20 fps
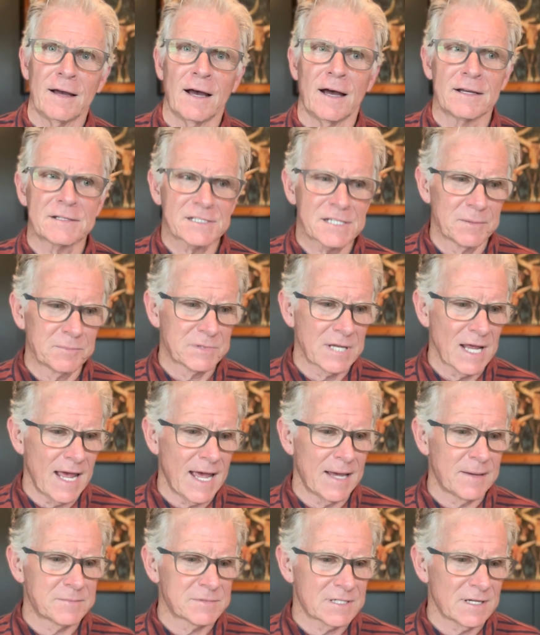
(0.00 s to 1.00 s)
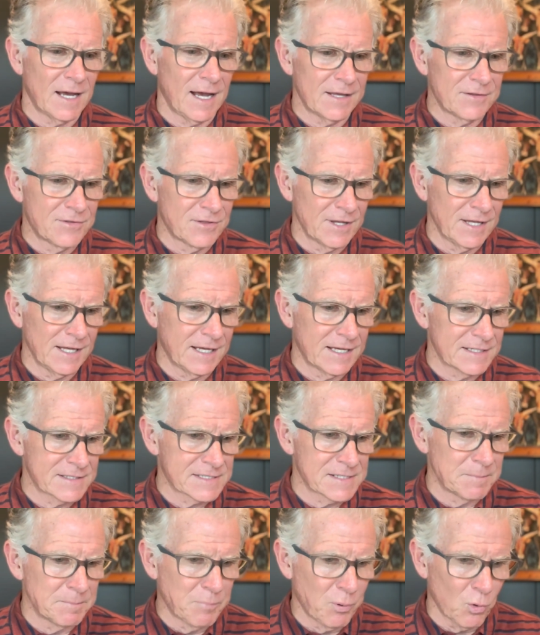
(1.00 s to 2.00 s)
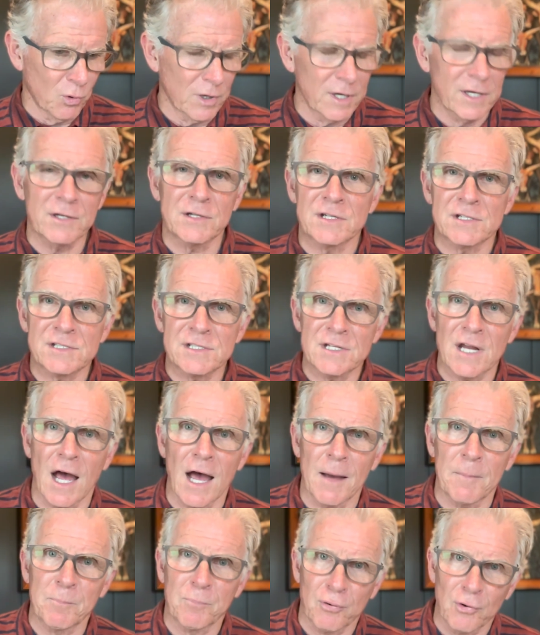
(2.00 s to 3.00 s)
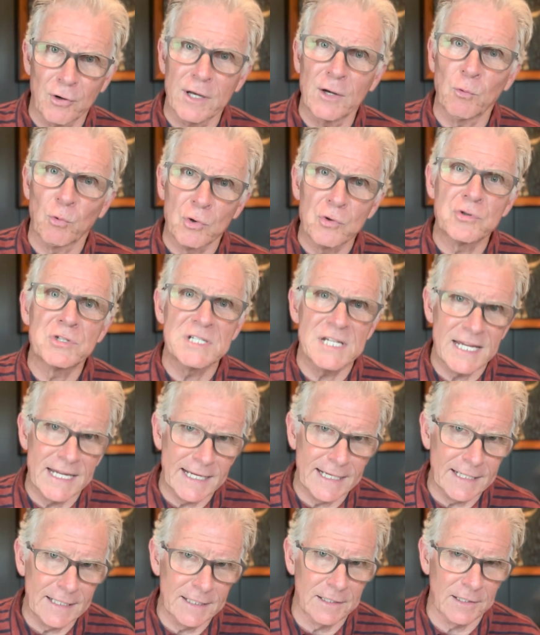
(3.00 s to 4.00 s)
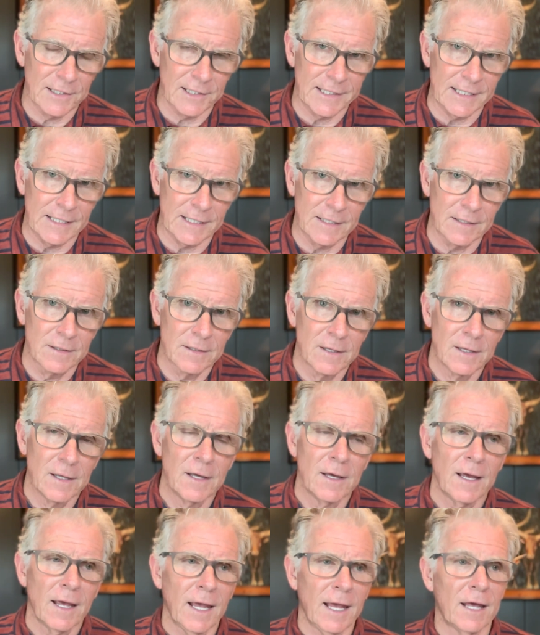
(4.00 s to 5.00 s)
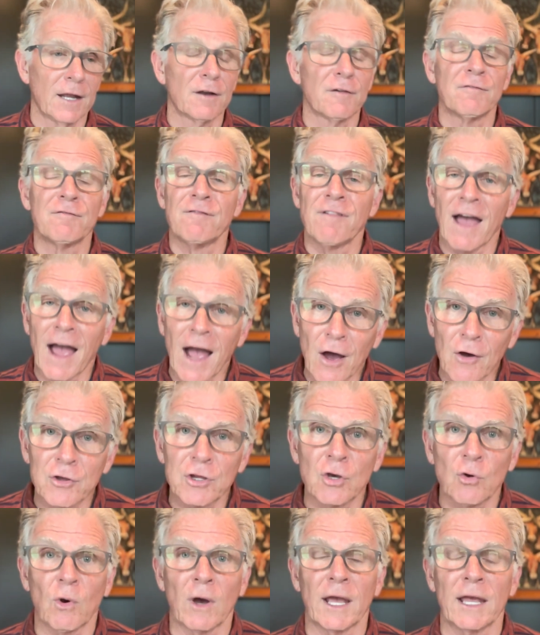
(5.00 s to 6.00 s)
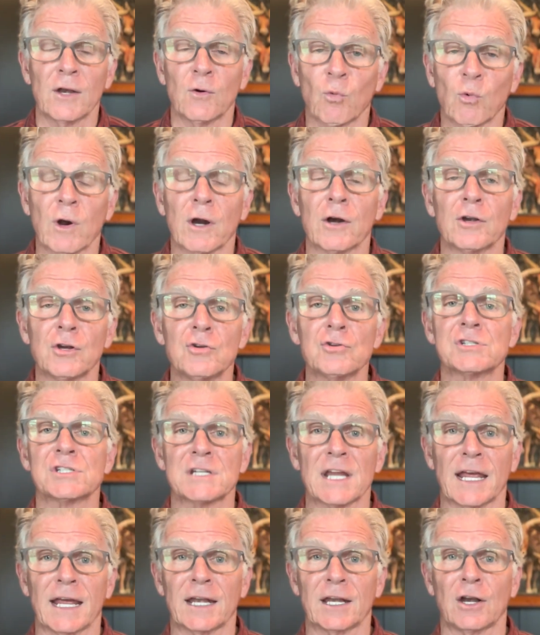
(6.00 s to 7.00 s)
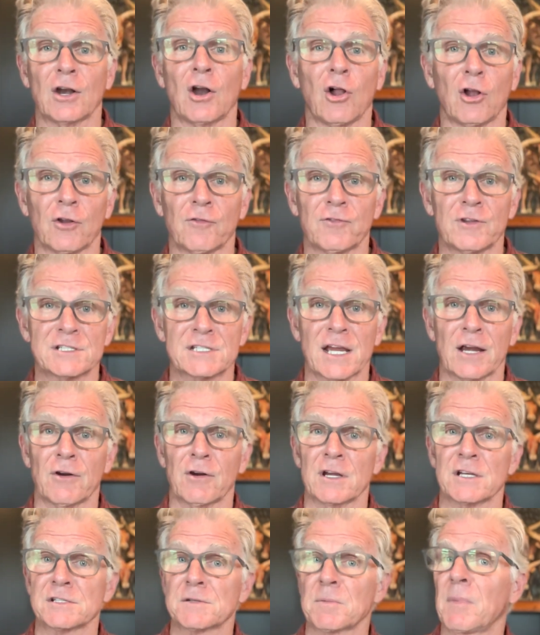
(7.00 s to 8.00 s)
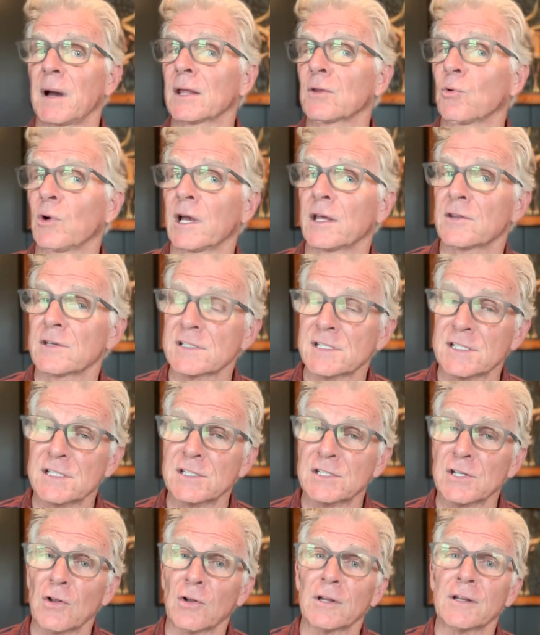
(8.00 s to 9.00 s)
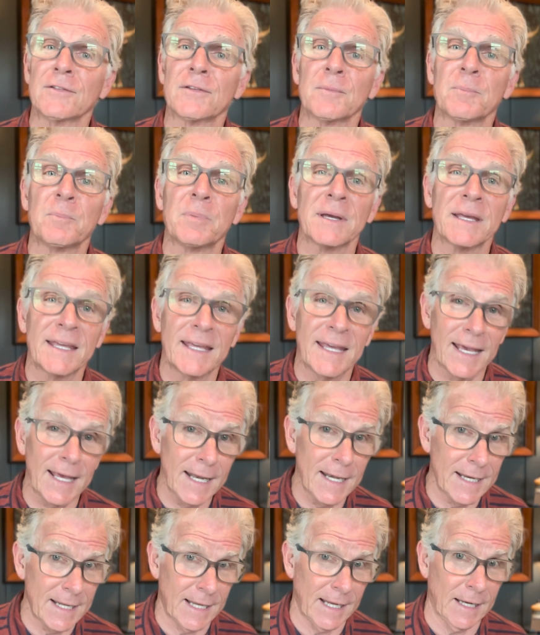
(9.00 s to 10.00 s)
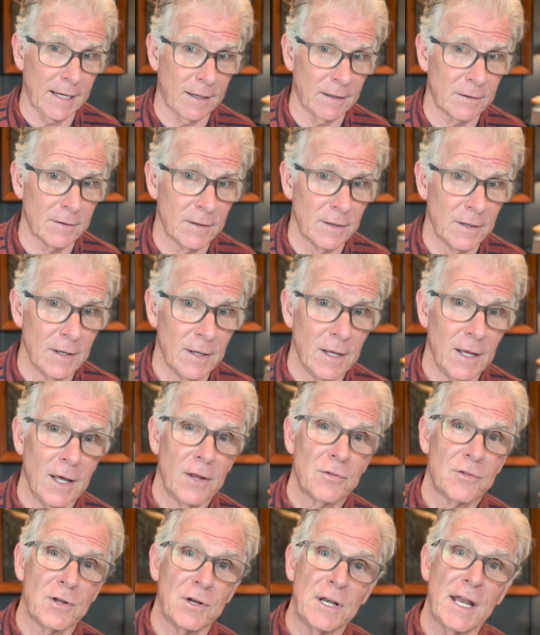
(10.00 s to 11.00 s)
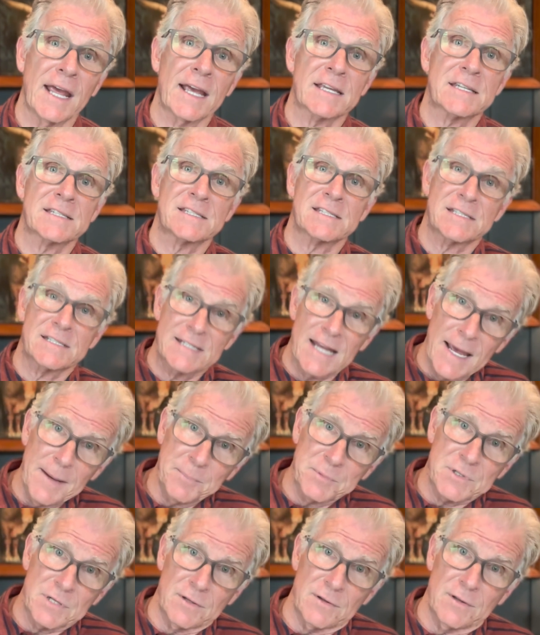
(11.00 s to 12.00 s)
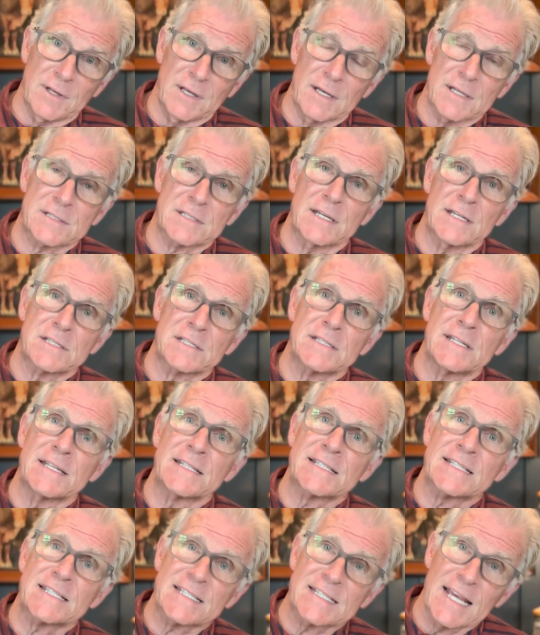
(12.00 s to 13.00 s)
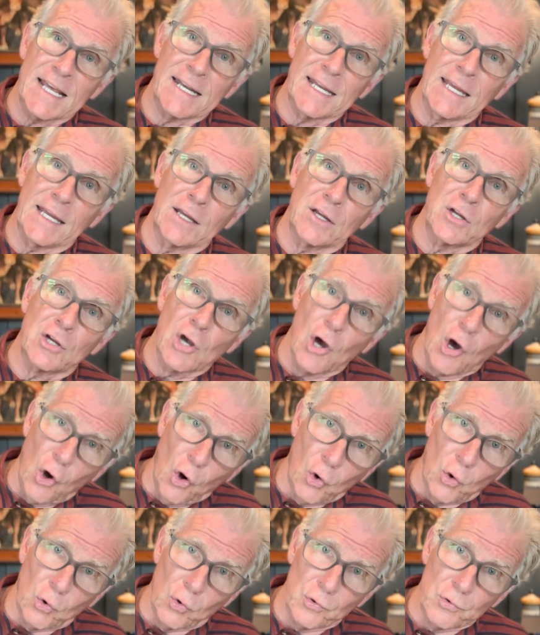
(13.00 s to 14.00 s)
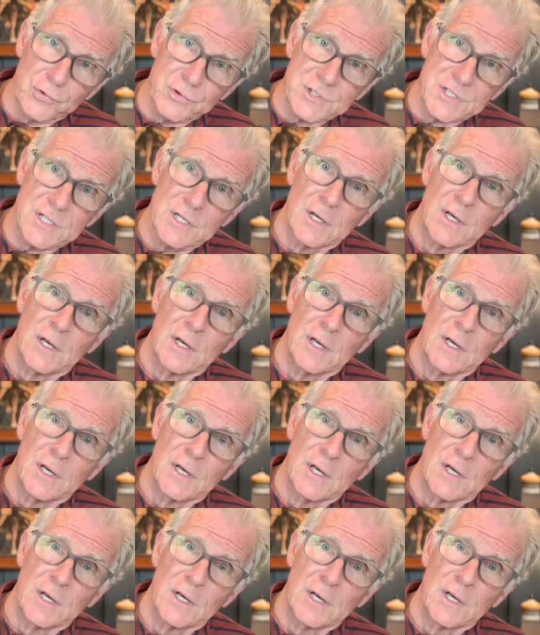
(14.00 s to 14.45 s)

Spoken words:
sometimes I think it's important to stop pretty routinely and evaluate where do you stand in all of these areas. And by the way, this is only the beginning. The next step to this is then setting goals,